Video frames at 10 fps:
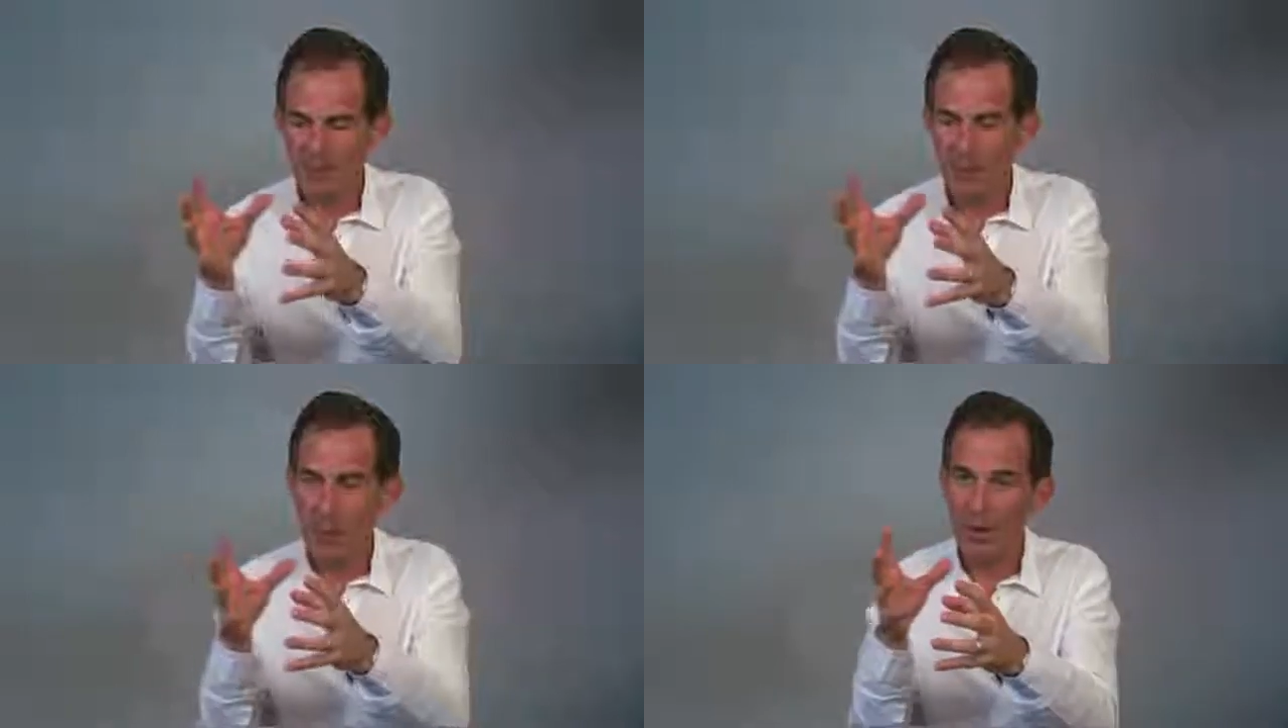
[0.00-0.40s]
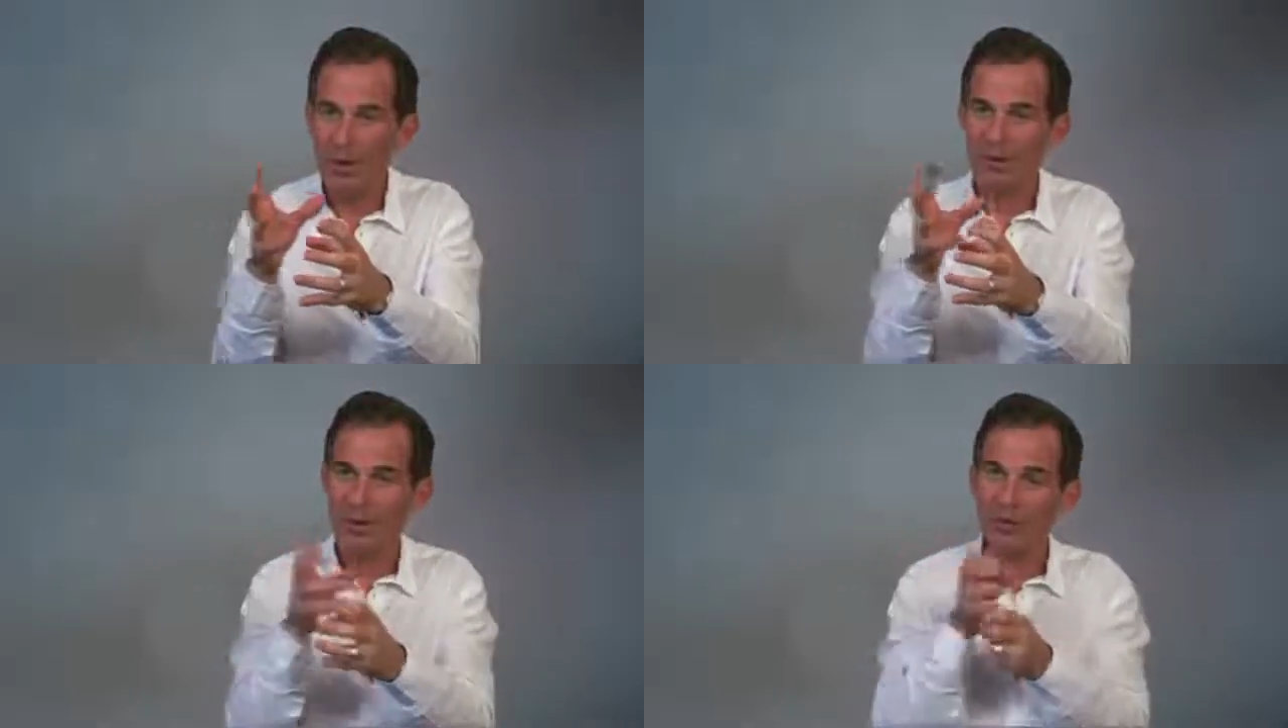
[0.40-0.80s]
that
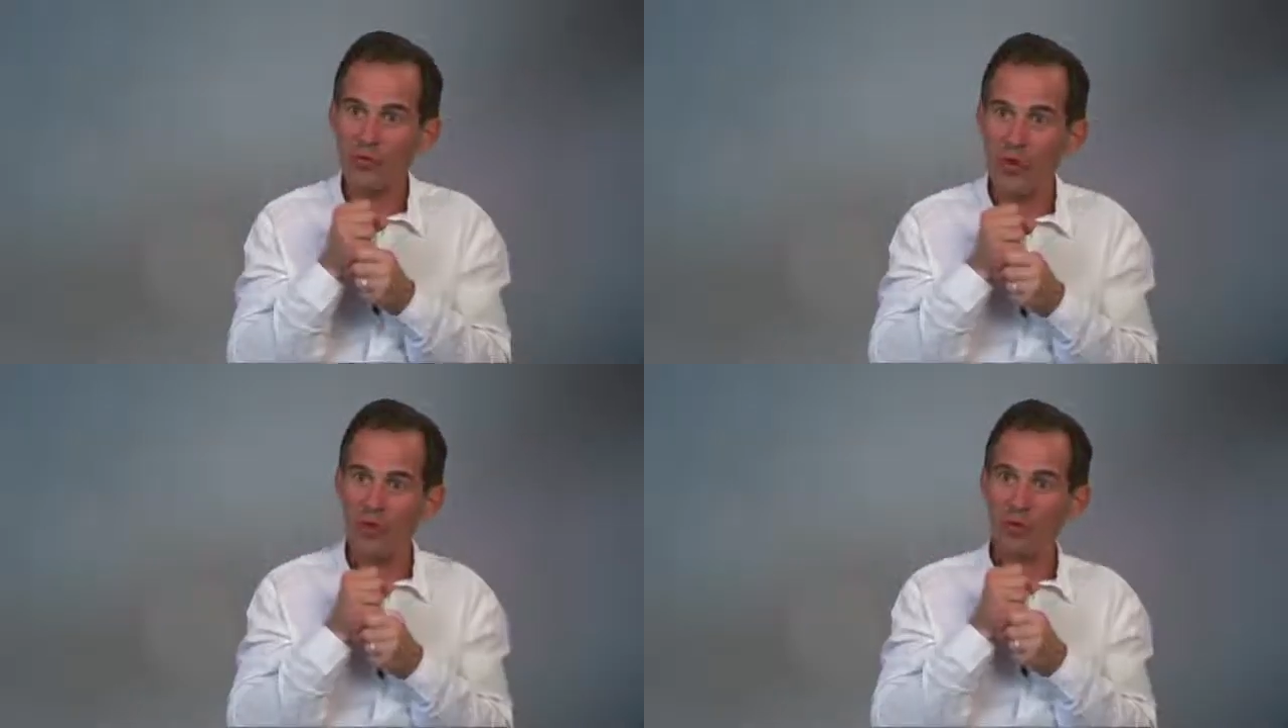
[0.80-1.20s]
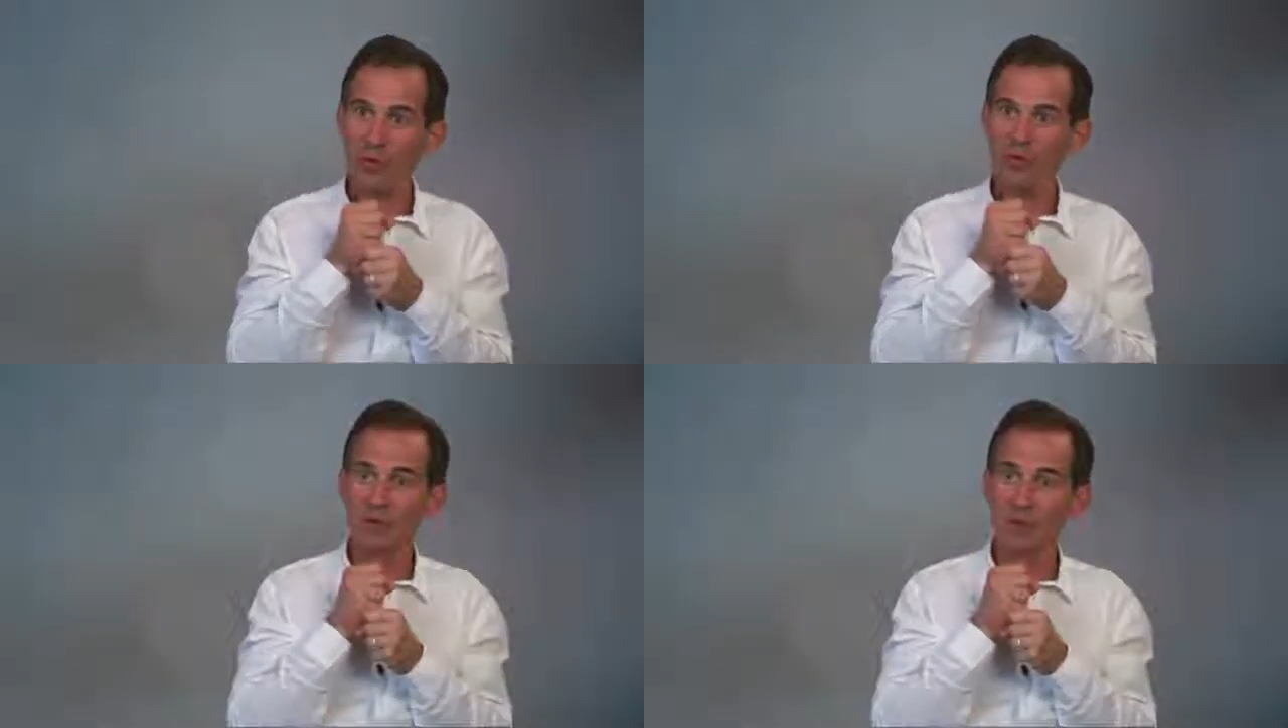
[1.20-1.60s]
awareness contracts
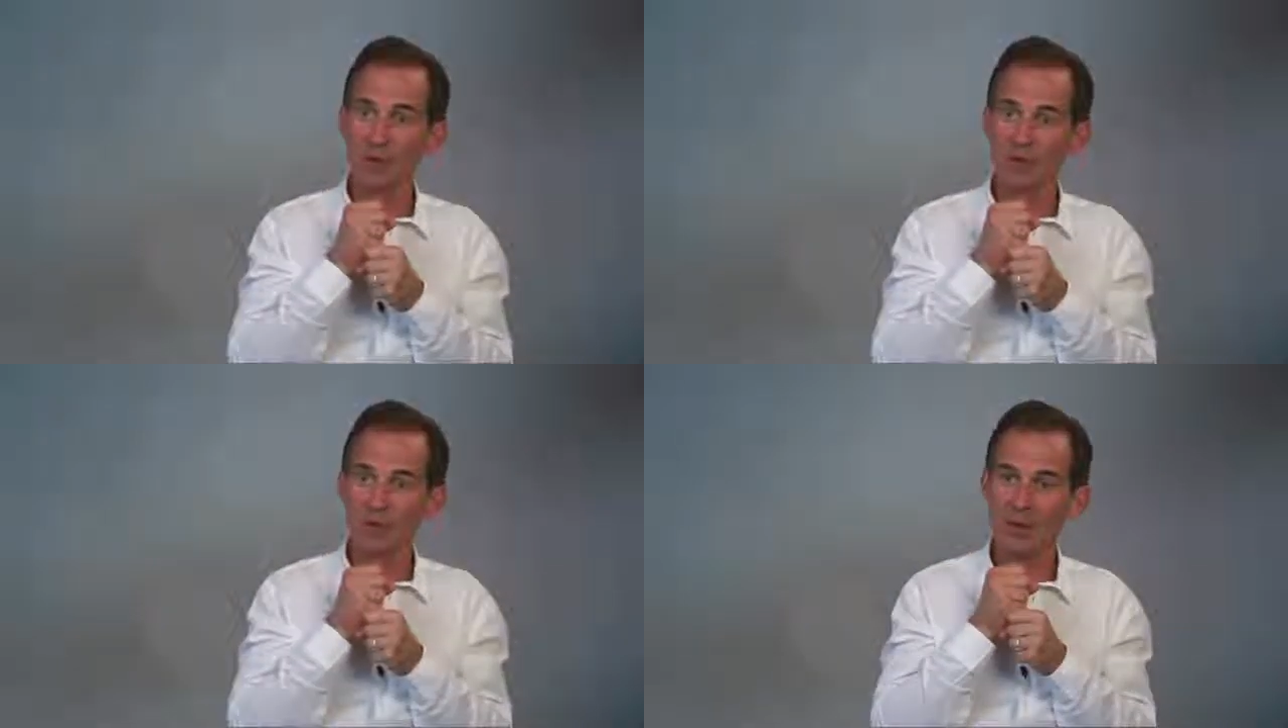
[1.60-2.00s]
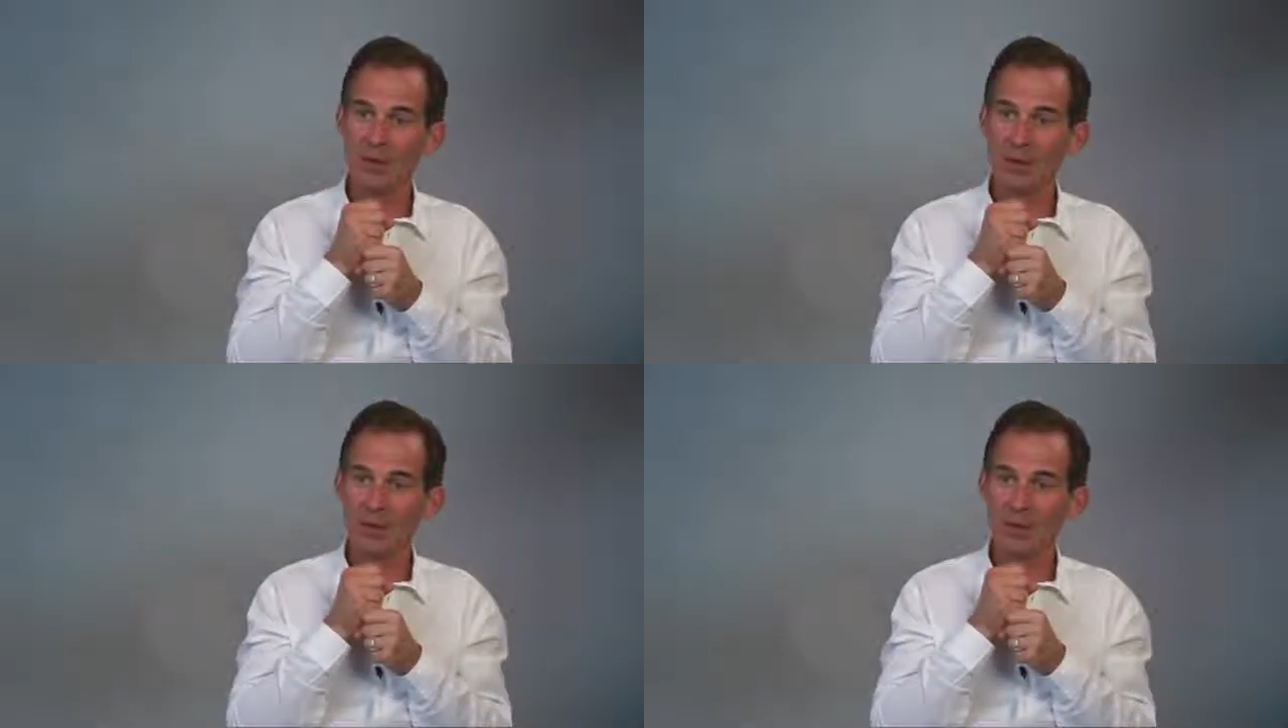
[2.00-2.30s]
into the body